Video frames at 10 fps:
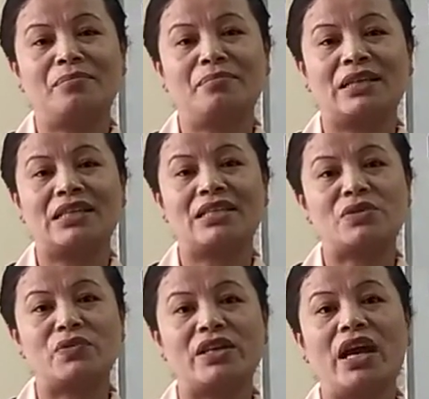
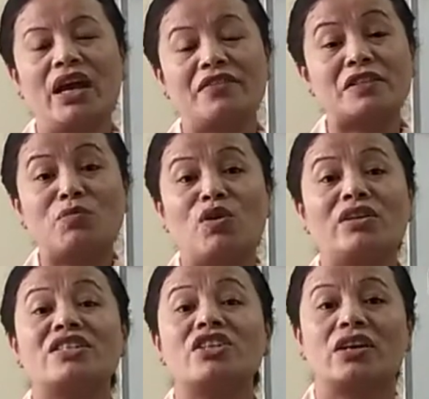because we have
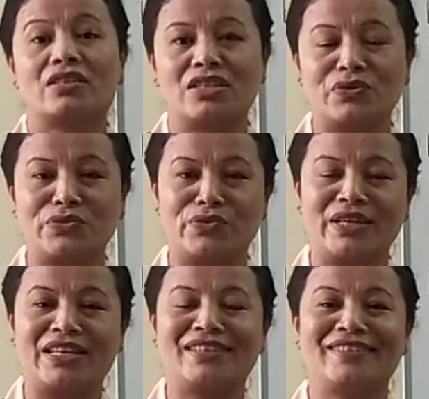smaller chunks to
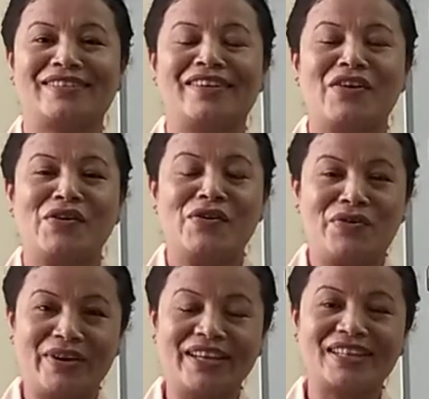read,
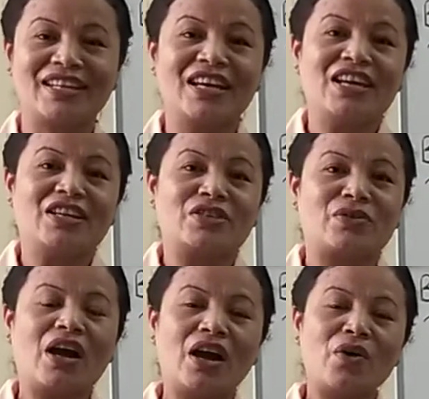right? So
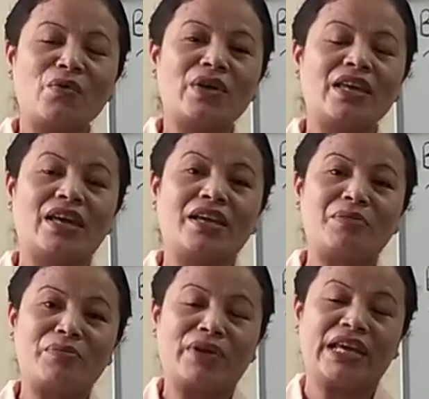how we
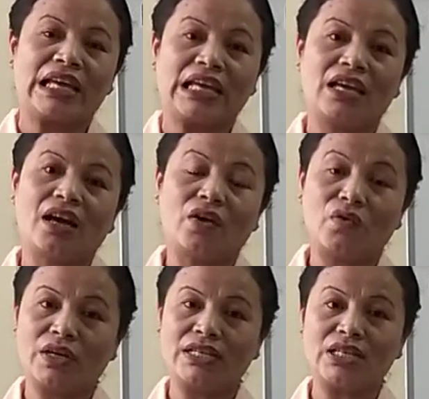can break a
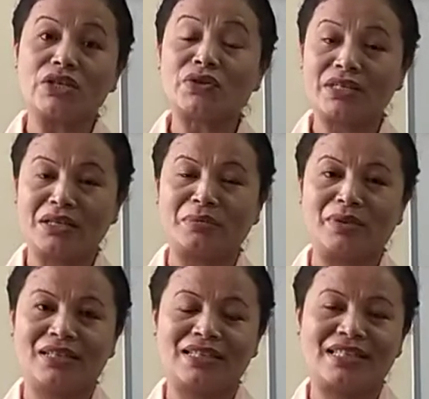word into
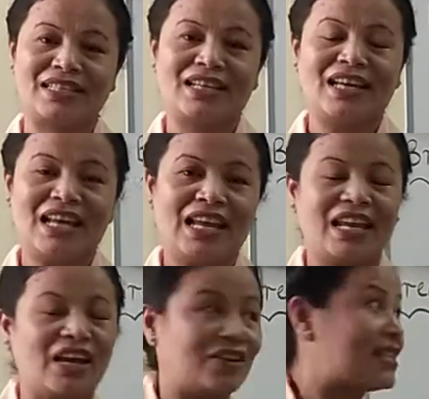syllables?
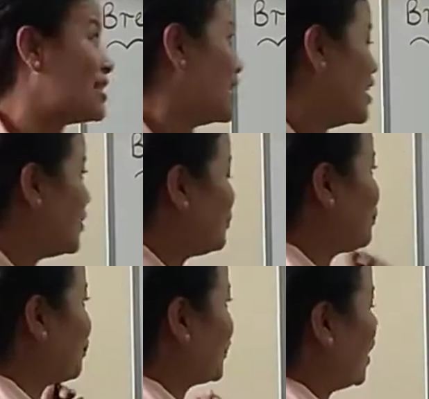Now, say,
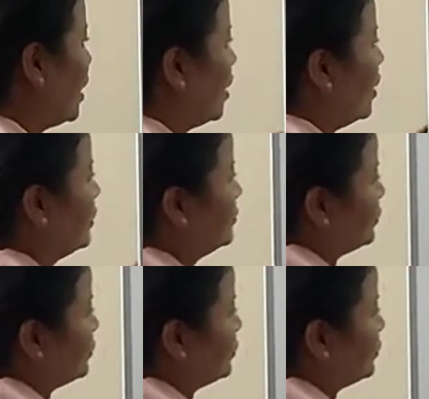uh,